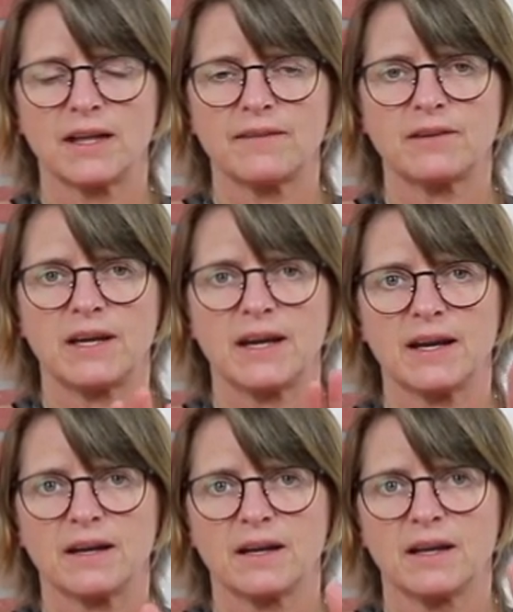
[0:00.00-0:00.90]
your left
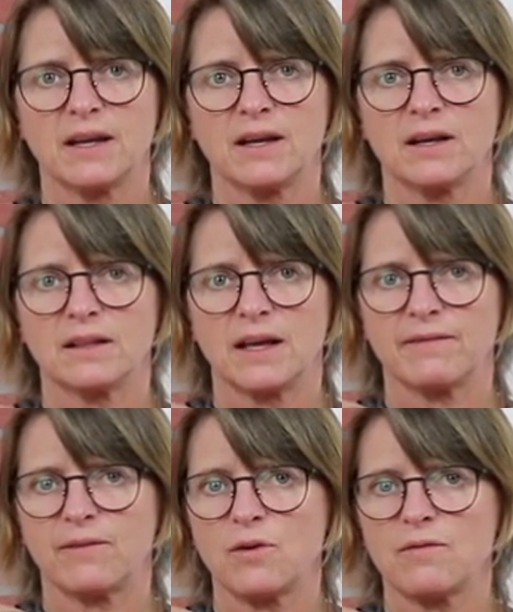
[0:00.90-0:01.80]
hand,
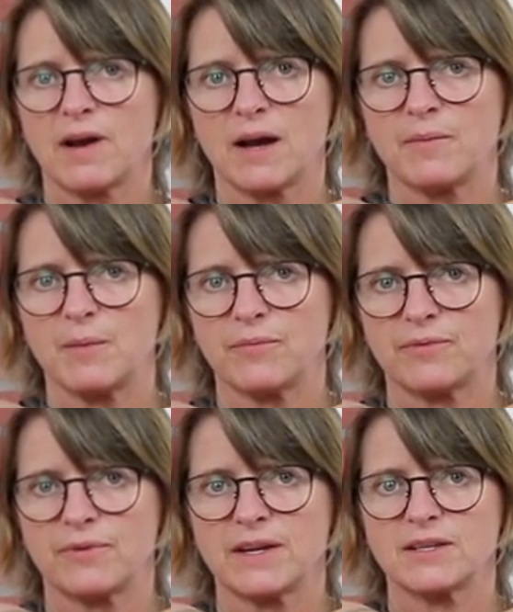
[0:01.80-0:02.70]
left forearm, and
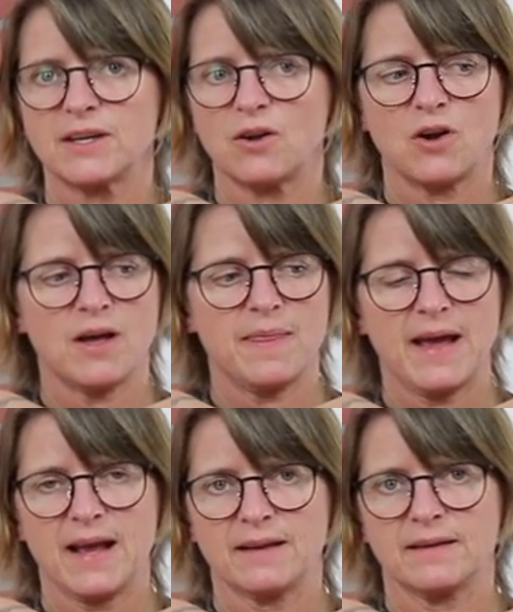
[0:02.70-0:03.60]
press it on
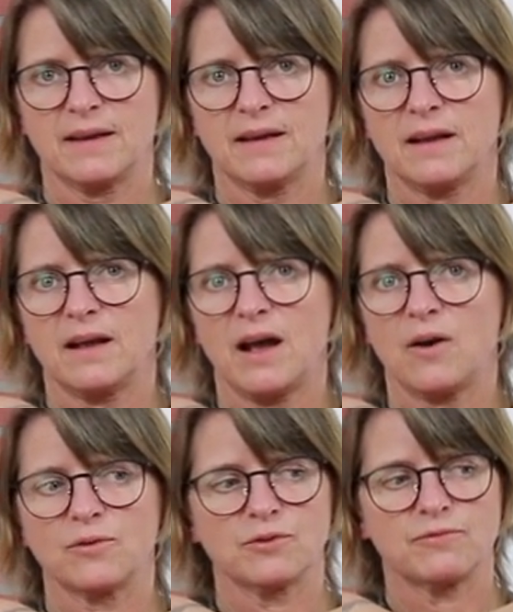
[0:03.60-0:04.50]
that
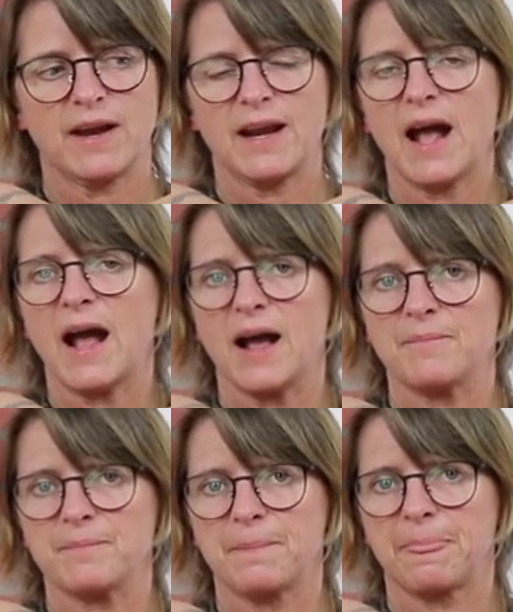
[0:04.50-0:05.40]
outer right
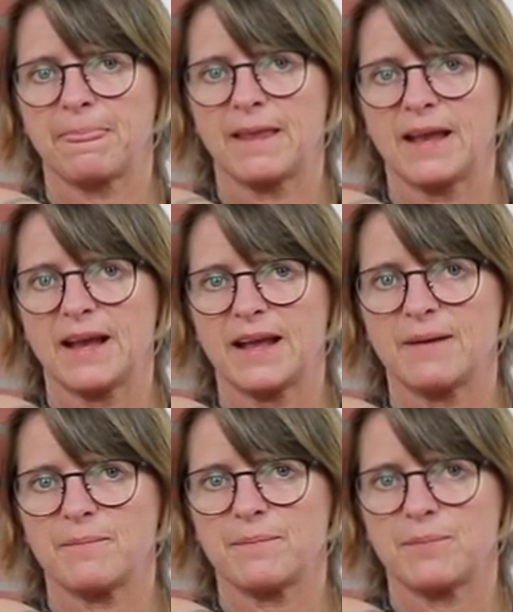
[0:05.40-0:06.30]
arm.
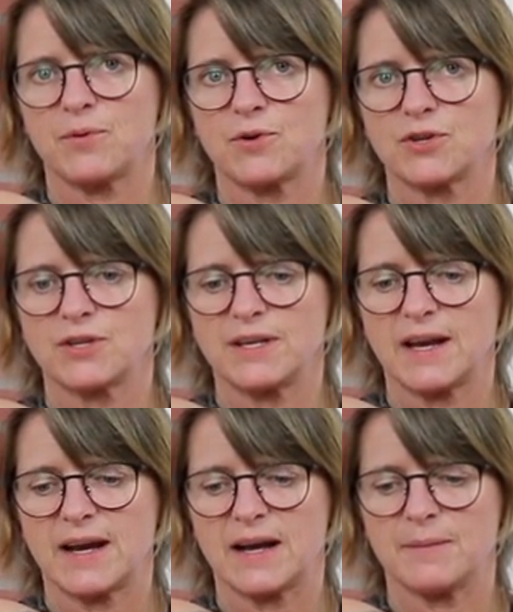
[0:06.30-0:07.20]
Push the
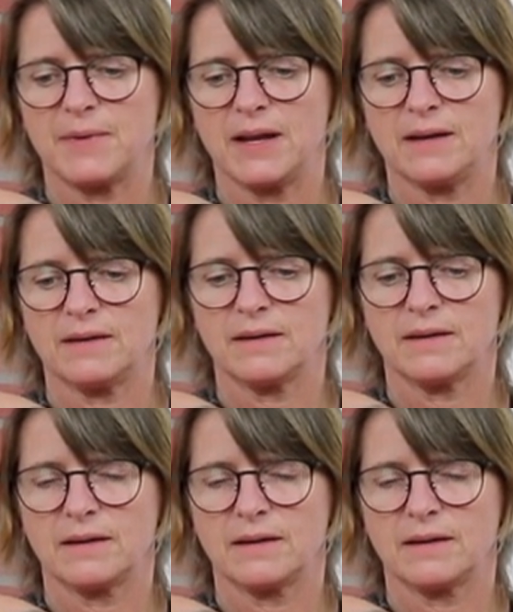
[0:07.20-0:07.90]
arm in.